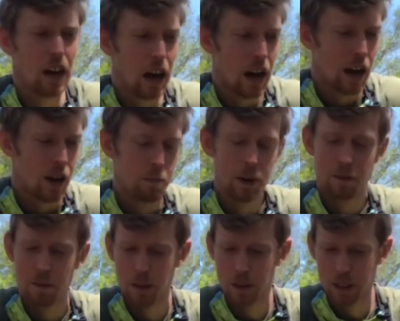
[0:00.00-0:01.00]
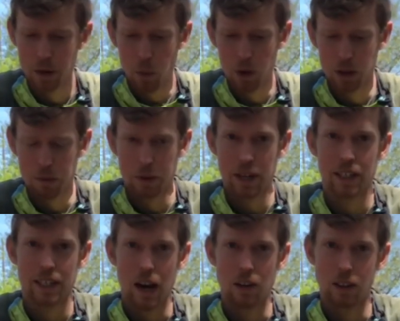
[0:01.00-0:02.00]
But first I wanted to break it
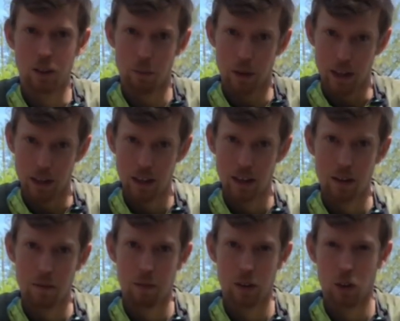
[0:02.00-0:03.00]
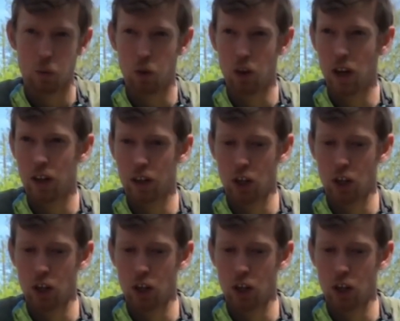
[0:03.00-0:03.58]
down a little bit, because we're not